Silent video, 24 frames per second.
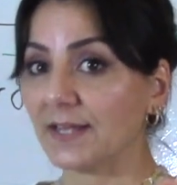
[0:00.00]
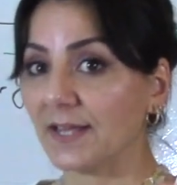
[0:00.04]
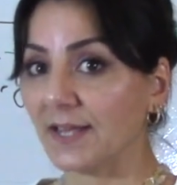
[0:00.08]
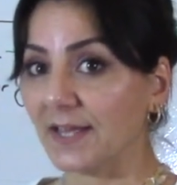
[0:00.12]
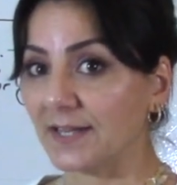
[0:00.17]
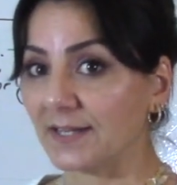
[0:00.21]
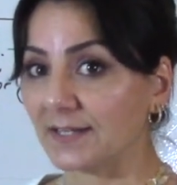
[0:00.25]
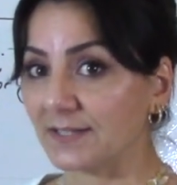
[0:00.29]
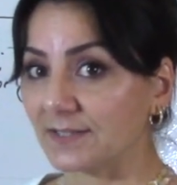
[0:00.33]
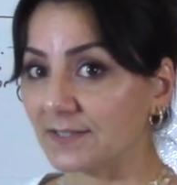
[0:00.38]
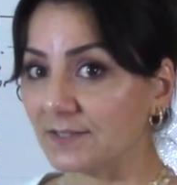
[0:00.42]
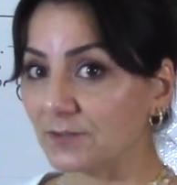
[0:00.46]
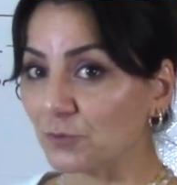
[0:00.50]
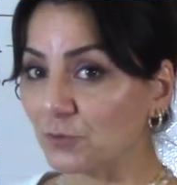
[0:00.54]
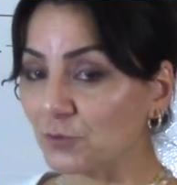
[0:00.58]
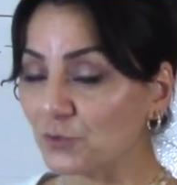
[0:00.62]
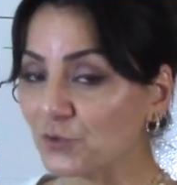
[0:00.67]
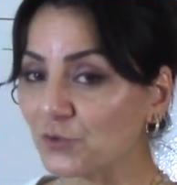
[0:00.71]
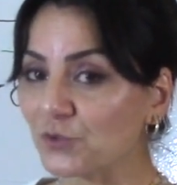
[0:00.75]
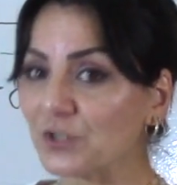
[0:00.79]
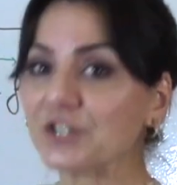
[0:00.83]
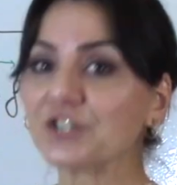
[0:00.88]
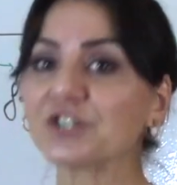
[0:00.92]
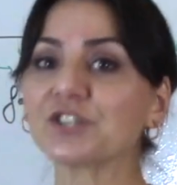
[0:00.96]
and
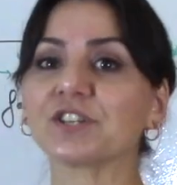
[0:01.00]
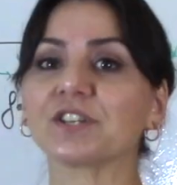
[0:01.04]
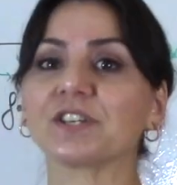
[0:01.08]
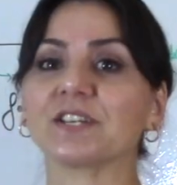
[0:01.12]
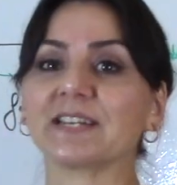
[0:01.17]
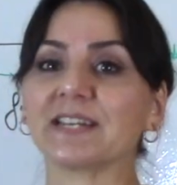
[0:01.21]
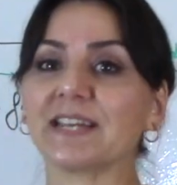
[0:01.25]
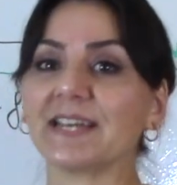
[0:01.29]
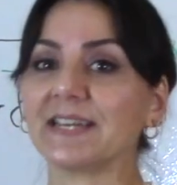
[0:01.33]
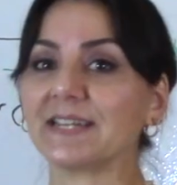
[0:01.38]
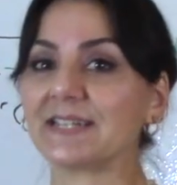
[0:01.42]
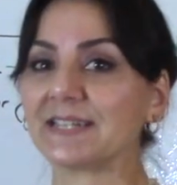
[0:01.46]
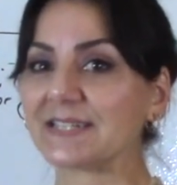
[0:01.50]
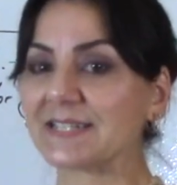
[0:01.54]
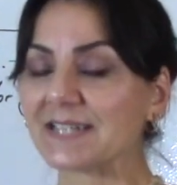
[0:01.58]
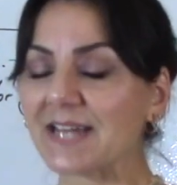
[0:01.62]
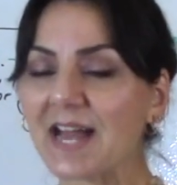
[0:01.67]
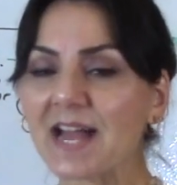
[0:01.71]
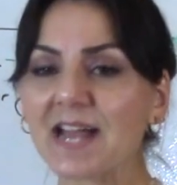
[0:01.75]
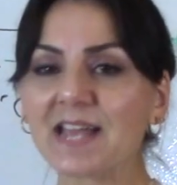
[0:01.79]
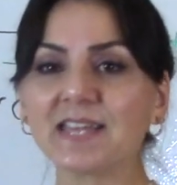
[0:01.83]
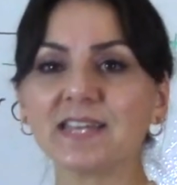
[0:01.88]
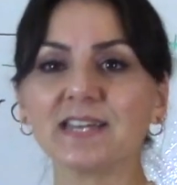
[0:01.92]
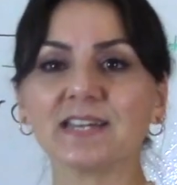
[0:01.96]
nutrition and
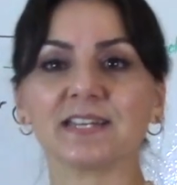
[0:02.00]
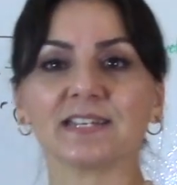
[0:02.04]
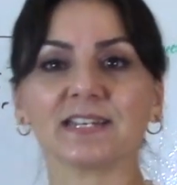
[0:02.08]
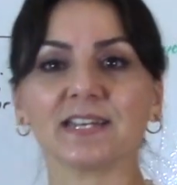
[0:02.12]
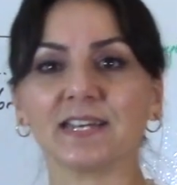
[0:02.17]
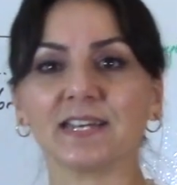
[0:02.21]
diet